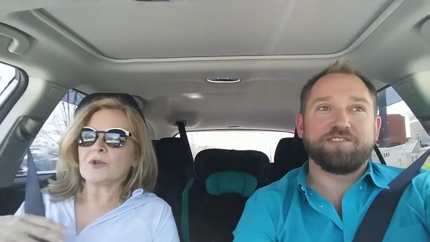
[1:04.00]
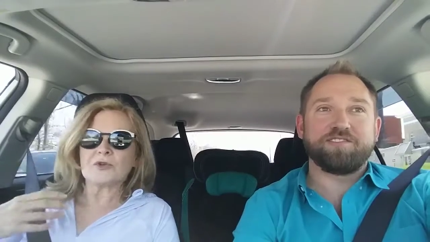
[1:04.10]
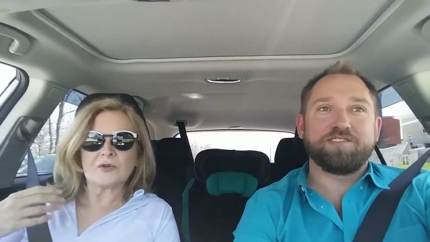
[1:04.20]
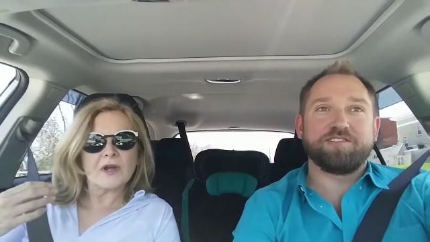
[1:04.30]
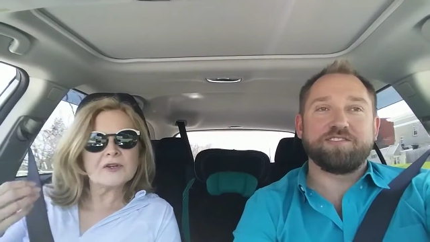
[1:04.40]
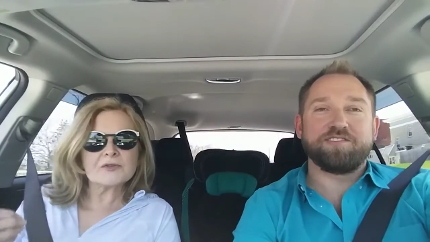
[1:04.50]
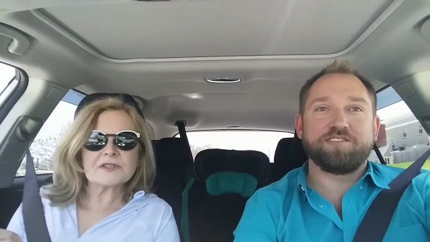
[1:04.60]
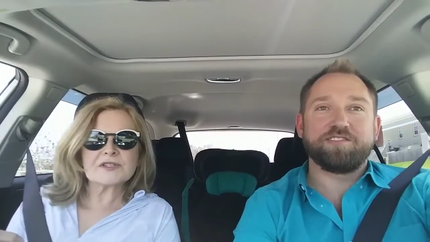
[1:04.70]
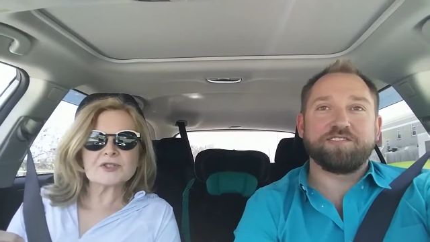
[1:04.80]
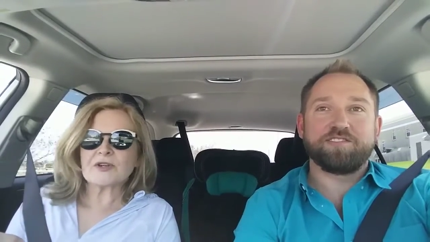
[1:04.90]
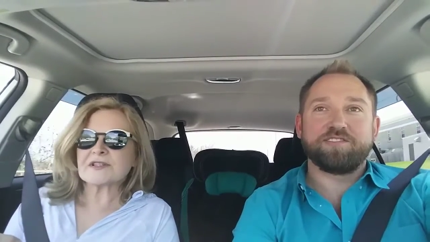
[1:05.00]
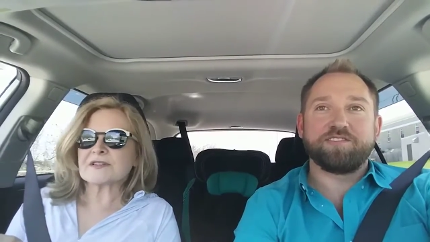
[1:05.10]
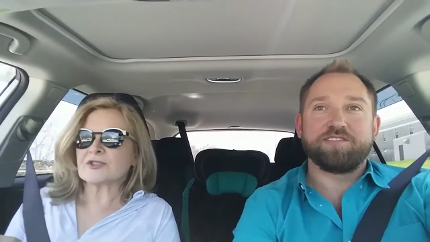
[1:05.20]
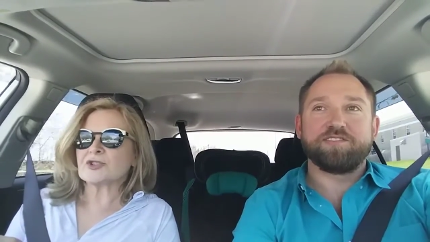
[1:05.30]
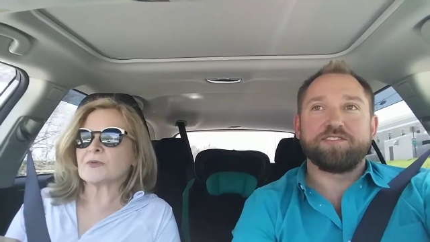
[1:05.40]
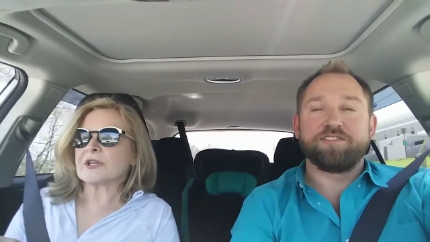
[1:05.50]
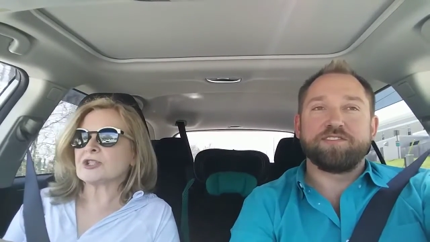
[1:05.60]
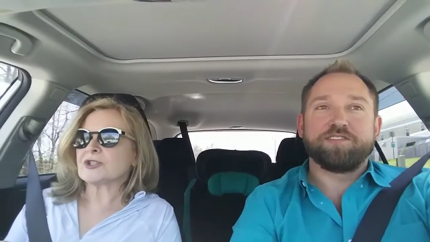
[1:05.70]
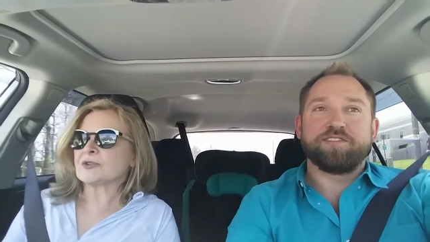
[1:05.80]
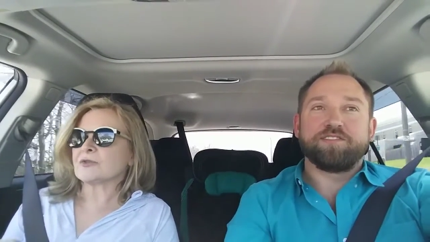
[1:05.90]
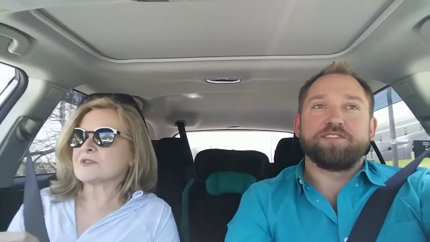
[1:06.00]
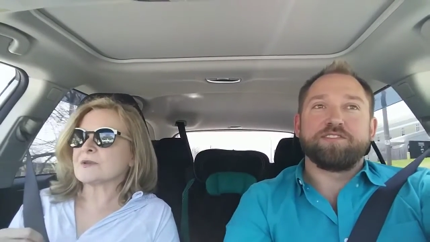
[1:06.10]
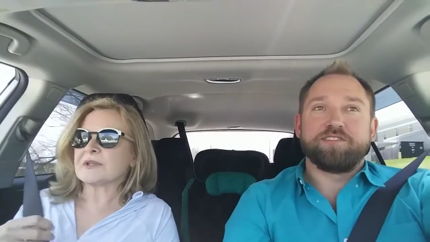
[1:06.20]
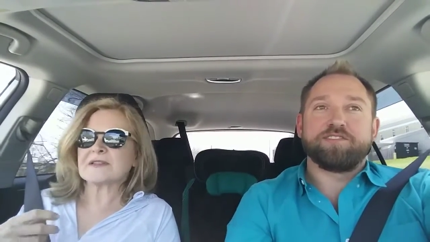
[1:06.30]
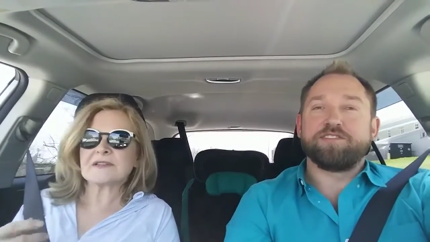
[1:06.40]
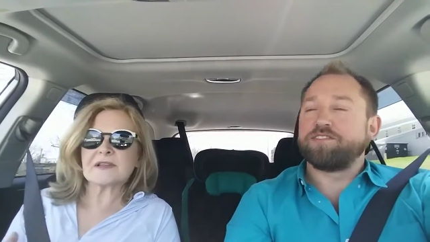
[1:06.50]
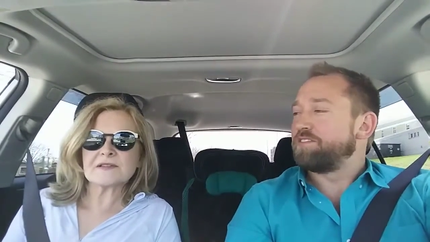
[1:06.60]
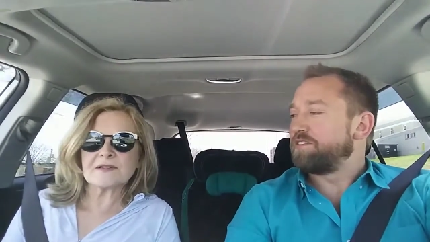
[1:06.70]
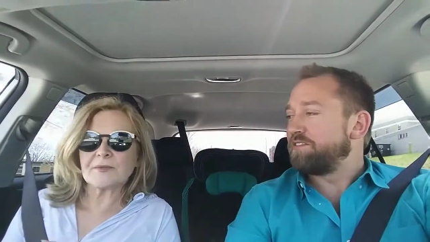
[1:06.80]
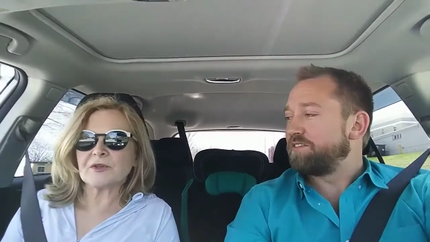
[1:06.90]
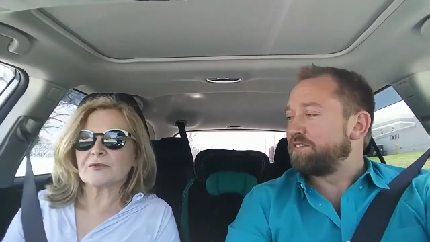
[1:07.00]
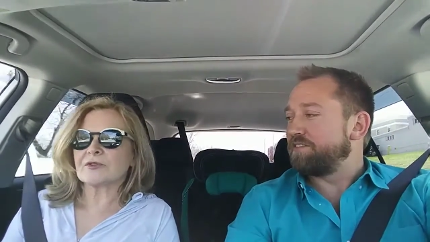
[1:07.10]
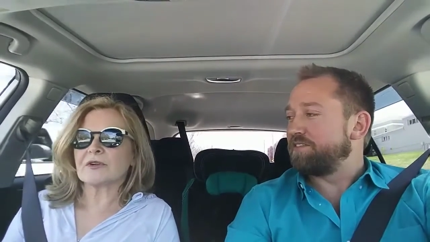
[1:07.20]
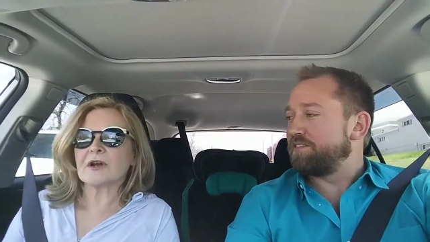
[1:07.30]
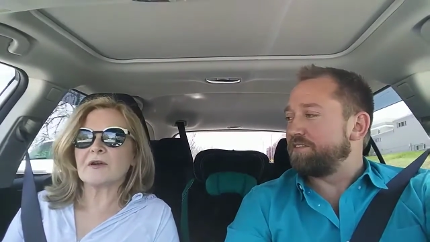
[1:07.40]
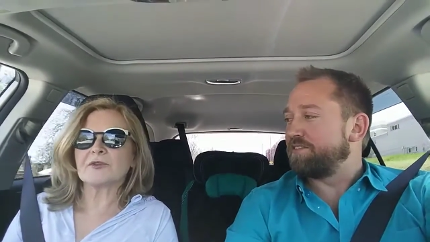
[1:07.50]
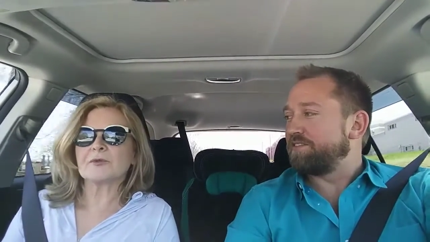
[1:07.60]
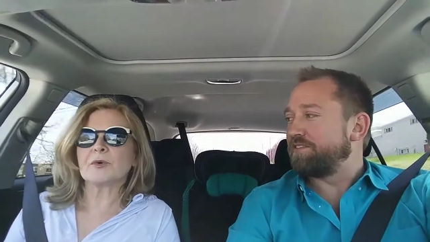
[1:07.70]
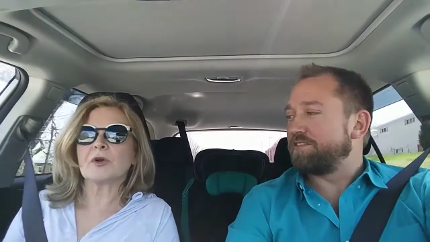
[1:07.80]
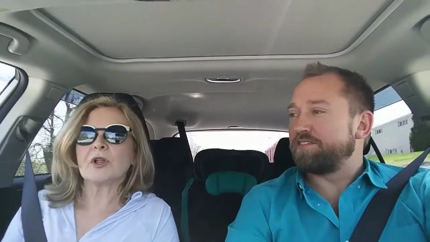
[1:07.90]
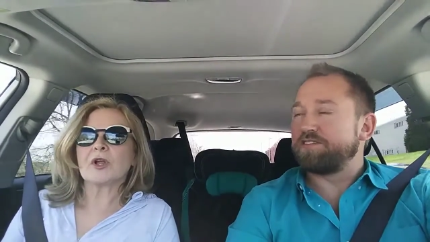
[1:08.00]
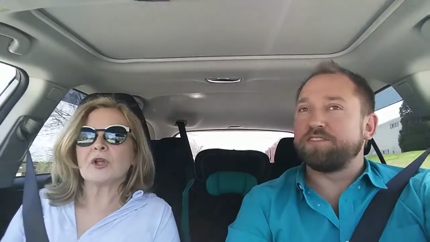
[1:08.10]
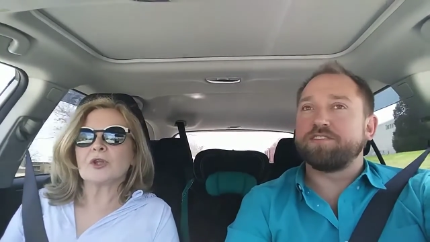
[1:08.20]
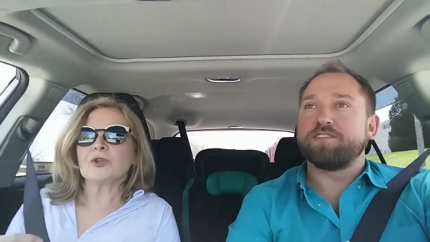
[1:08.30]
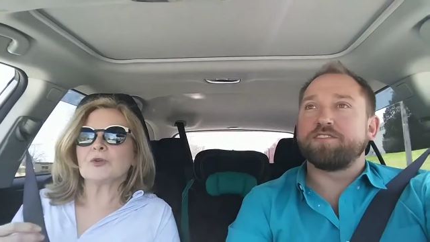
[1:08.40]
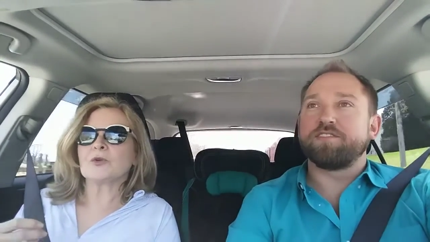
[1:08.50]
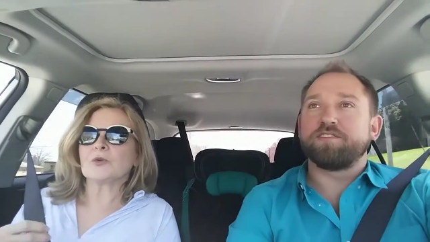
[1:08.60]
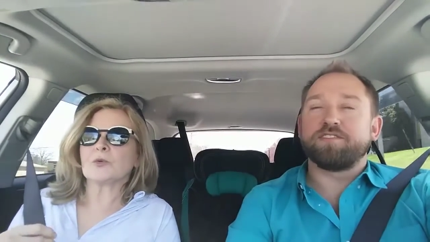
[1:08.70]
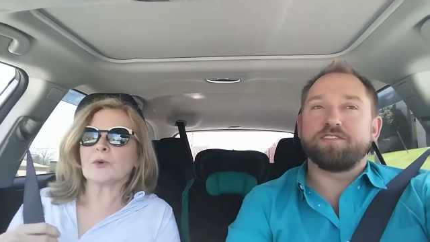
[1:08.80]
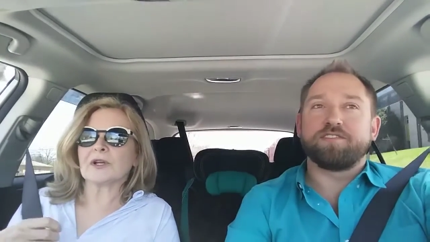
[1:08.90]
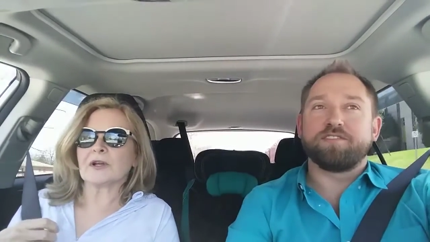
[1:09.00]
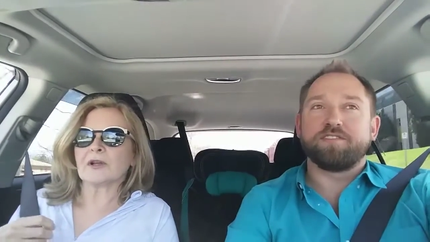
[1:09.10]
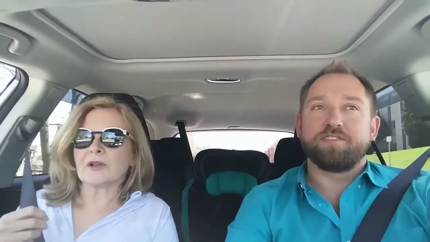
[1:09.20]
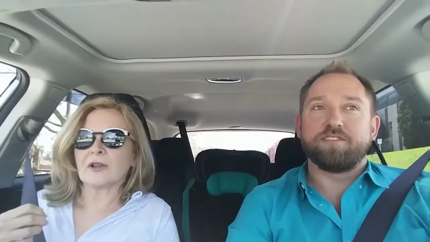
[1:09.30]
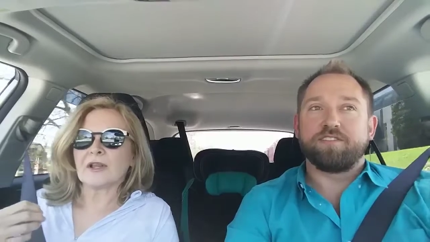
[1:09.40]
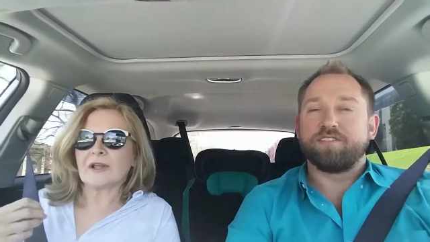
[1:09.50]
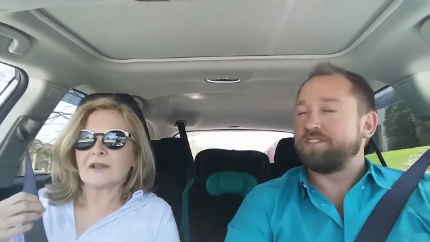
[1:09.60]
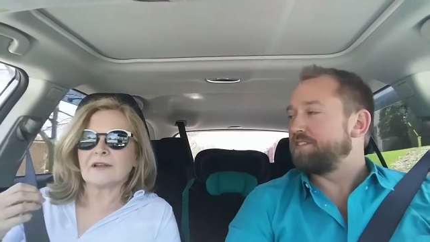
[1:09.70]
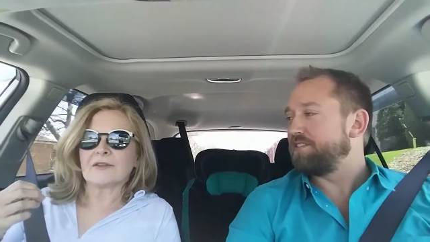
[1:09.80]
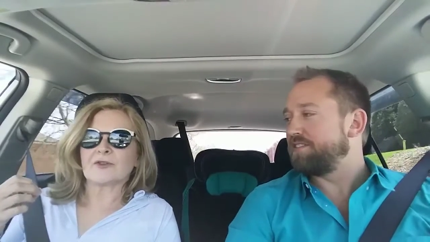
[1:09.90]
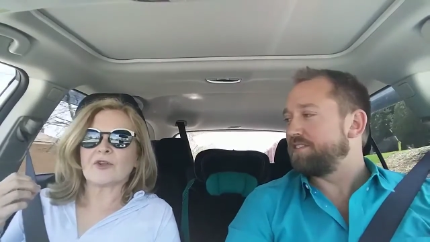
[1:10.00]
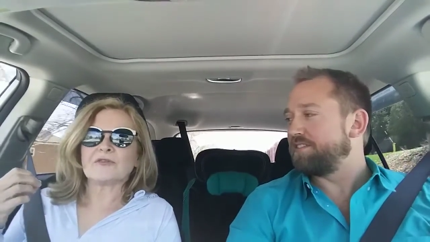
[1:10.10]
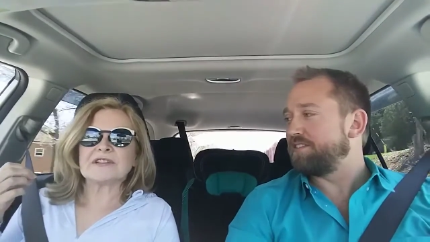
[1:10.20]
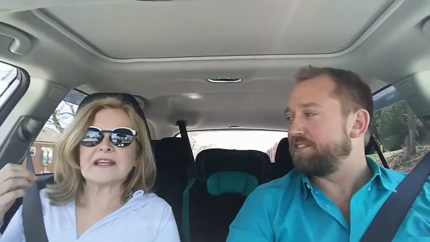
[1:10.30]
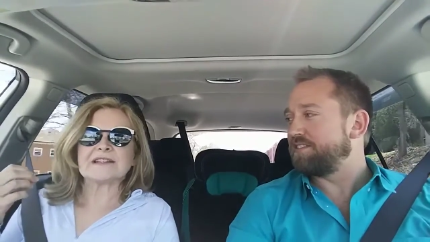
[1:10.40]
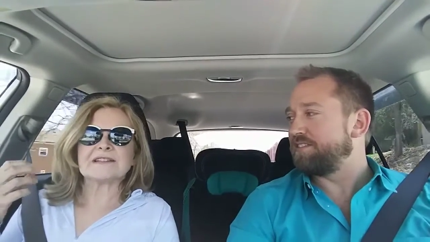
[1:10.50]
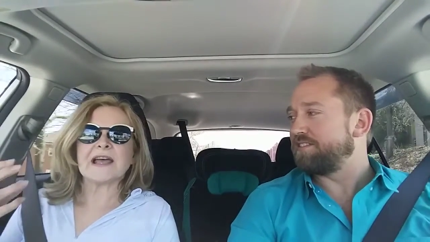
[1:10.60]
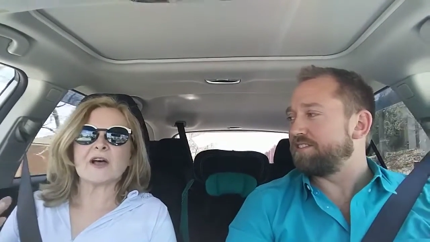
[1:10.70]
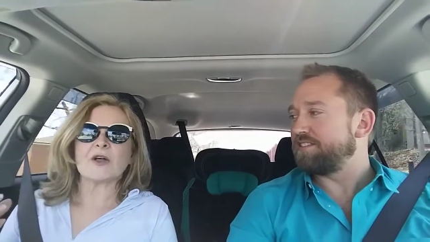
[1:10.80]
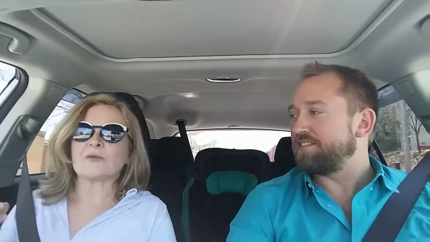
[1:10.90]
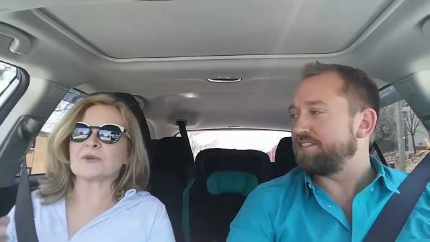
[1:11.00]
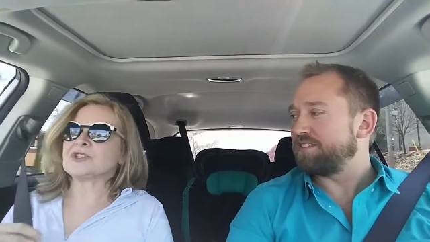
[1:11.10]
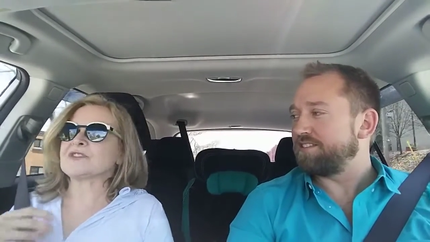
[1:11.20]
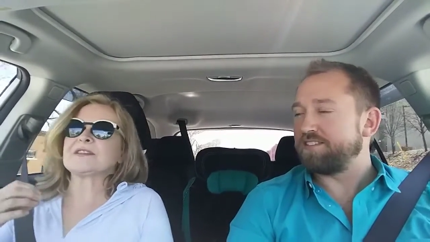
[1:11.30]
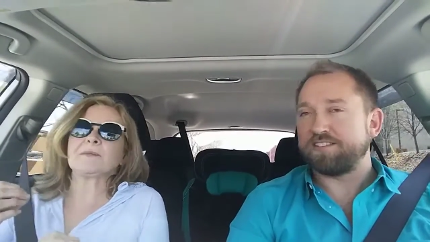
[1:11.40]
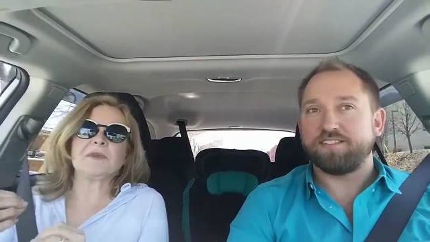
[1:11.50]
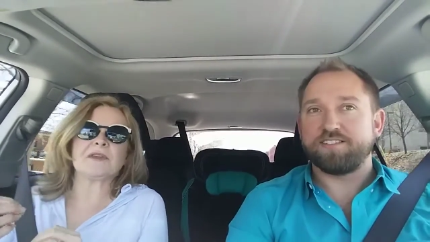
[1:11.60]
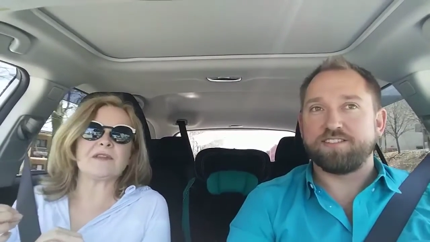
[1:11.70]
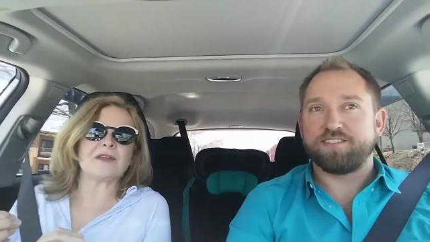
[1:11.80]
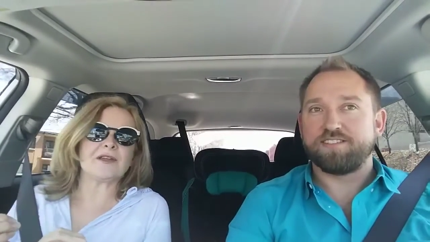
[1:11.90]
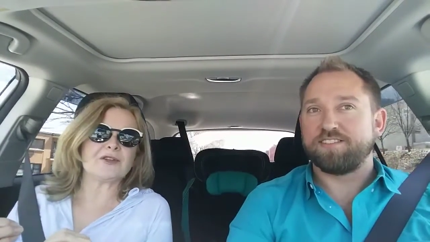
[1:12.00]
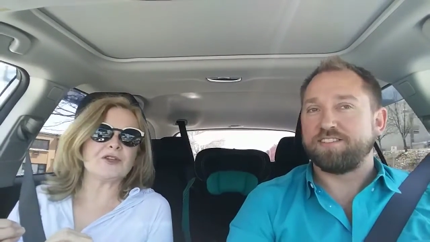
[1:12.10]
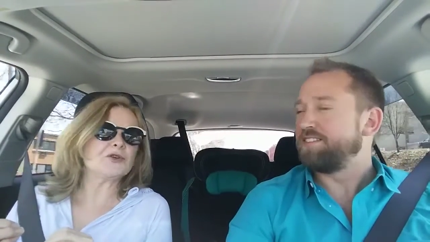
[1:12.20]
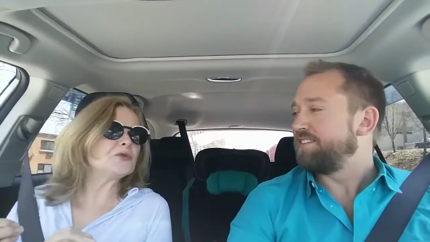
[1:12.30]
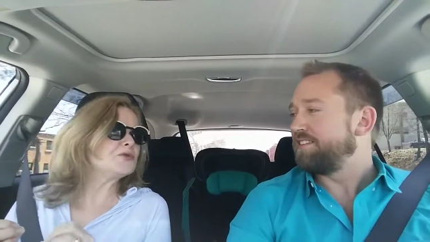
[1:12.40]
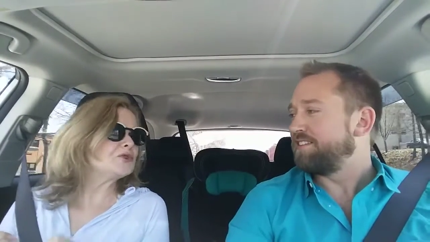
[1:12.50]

Speaker 1: when you're under a stress situation or somebody says something or you're uncomfortable, you will, there's often a tell, which is something that you